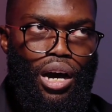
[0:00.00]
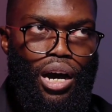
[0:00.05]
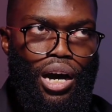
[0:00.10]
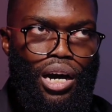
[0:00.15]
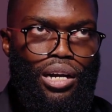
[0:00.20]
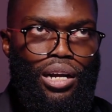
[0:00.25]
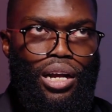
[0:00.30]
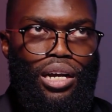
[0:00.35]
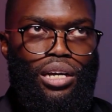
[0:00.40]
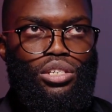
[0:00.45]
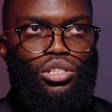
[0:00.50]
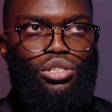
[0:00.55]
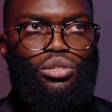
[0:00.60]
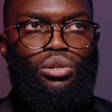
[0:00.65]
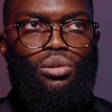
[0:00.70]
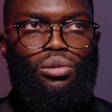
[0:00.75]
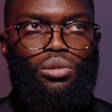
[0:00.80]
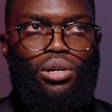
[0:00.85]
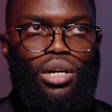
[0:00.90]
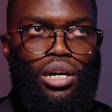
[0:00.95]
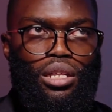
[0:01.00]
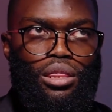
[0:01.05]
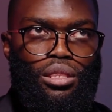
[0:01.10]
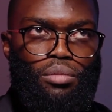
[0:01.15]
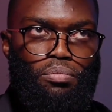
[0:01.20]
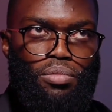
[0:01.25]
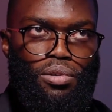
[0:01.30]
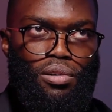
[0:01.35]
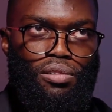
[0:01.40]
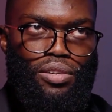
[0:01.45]
I'd like us to look at the
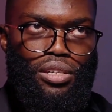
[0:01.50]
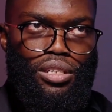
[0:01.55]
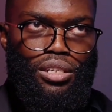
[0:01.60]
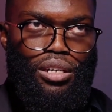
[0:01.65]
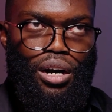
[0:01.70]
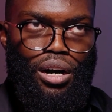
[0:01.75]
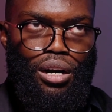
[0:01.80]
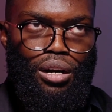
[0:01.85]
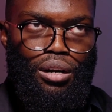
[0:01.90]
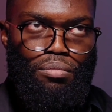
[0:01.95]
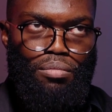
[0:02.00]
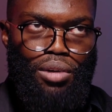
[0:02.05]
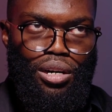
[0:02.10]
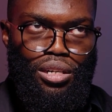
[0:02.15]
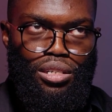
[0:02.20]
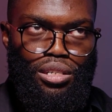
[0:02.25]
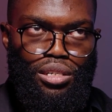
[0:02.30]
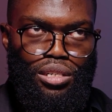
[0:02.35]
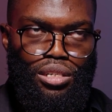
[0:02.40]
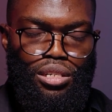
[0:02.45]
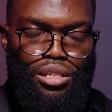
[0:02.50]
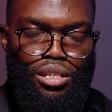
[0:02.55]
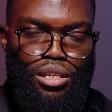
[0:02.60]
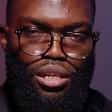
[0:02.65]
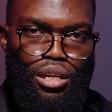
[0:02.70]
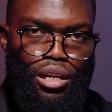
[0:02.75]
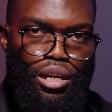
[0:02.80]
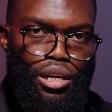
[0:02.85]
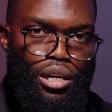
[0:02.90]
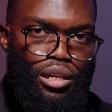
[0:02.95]
prophet Agabus
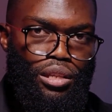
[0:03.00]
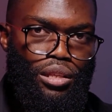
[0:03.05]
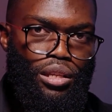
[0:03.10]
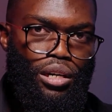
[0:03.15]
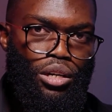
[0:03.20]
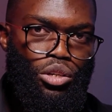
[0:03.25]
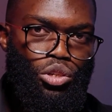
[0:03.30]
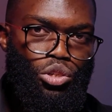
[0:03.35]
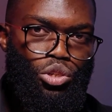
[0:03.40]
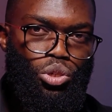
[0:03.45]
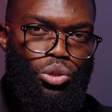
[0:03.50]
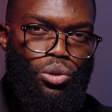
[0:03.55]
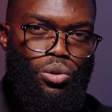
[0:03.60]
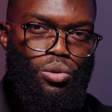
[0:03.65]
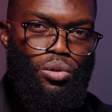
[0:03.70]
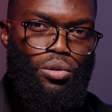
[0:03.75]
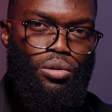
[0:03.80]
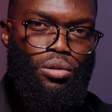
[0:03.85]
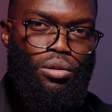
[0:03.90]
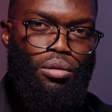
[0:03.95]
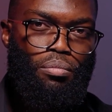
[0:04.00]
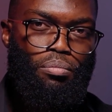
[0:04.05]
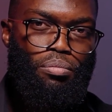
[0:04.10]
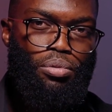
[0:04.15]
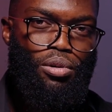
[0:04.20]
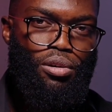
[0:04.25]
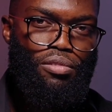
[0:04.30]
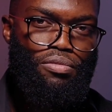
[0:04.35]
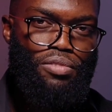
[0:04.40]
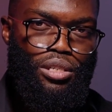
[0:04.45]
and the two
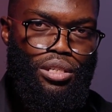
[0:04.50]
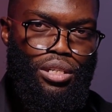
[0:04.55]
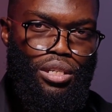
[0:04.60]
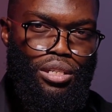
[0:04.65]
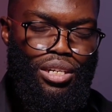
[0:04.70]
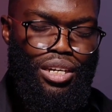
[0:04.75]
prophecies.